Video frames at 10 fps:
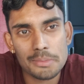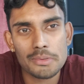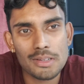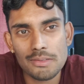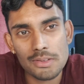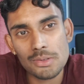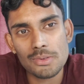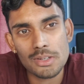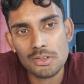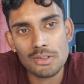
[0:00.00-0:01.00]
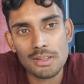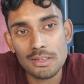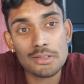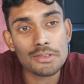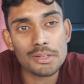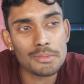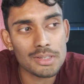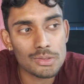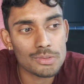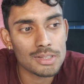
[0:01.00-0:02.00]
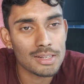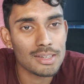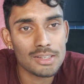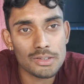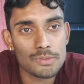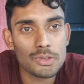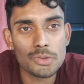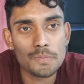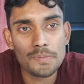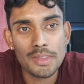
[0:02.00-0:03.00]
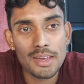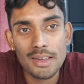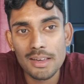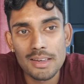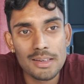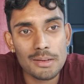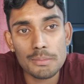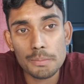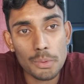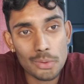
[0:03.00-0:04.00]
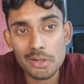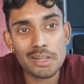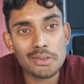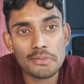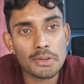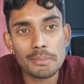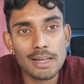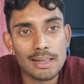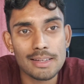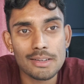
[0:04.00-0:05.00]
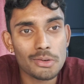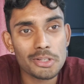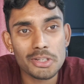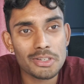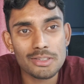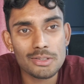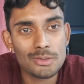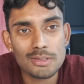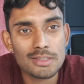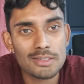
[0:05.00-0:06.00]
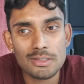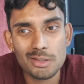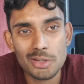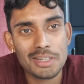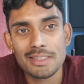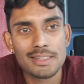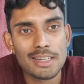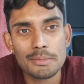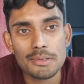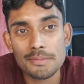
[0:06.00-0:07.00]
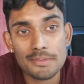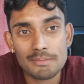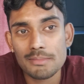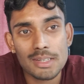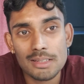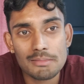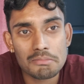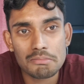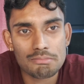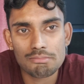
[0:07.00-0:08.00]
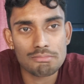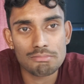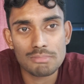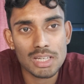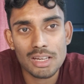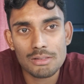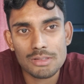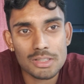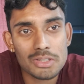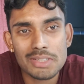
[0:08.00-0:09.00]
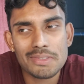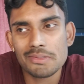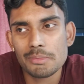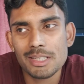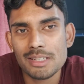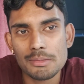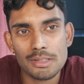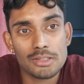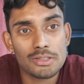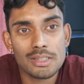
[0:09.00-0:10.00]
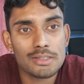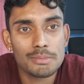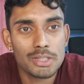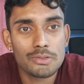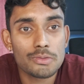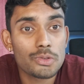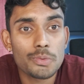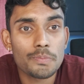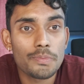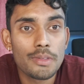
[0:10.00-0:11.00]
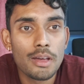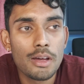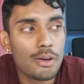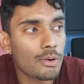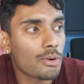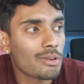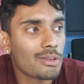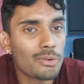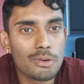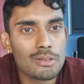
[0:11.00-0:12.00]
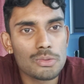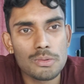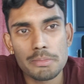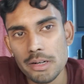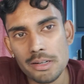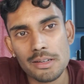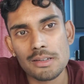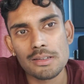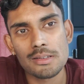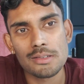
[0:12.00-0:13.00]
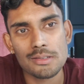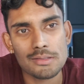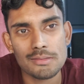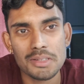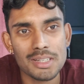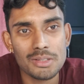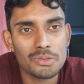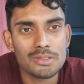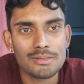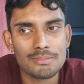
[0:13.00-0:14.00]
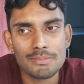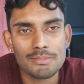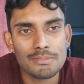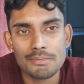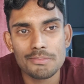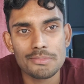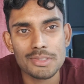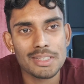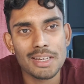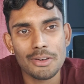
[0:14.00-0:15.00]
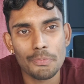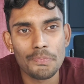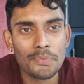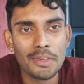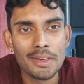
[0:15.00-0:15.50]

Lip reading: a pretty view. It could literally be you sitting in your room, bored out of your mind, and all you're gonna do is just look at the table, and that counts. It doesn't even have to be the table, it just has to be your room. Or you go out to a park and you just sit down